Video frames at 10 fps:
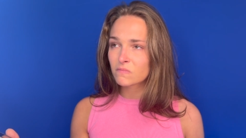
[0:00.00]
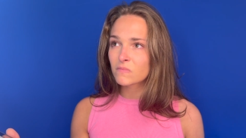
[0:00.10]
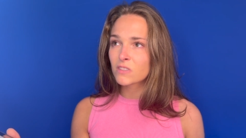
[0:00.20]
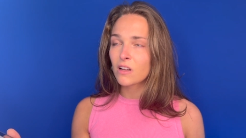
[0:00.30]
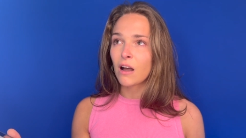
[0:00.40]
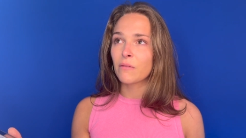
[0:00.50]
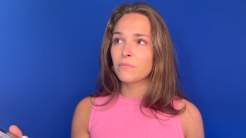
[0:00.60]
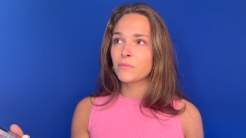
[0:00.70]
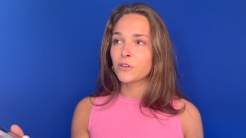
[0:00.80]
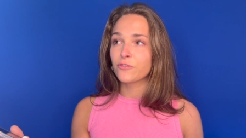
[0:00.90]
Stop.
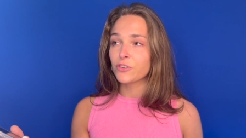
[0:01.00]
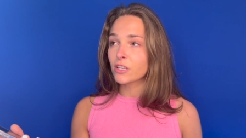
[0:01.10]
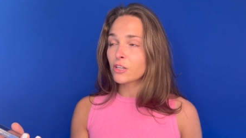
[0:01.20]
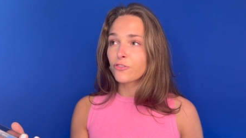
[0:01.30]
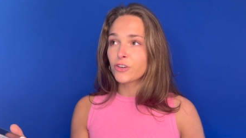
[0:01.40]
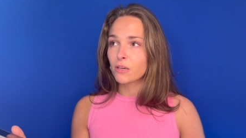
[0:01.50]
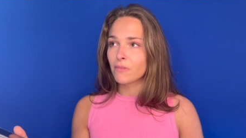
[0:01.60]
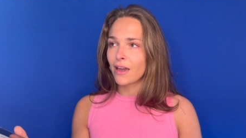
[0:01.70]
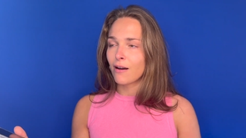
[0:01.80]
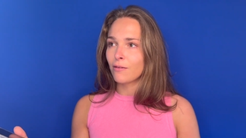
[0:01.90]
You're freaking you're freaking me
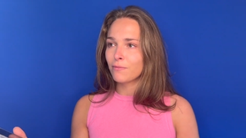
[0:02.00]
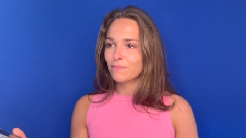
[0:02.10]
out.